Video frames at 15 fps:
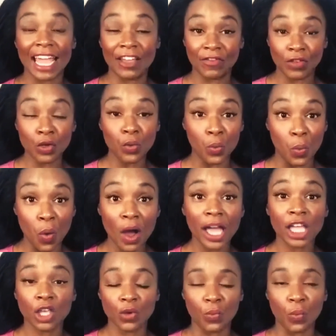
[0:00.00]
If you
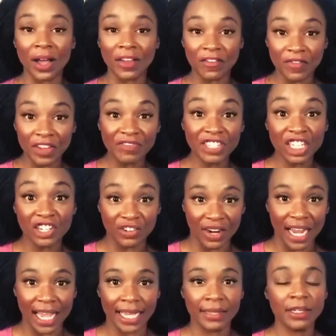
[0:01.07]
won 50
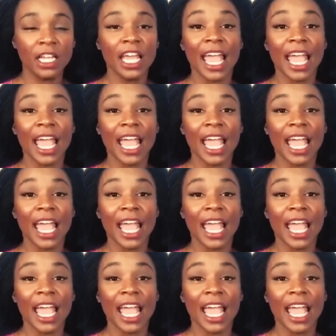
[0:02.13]
grand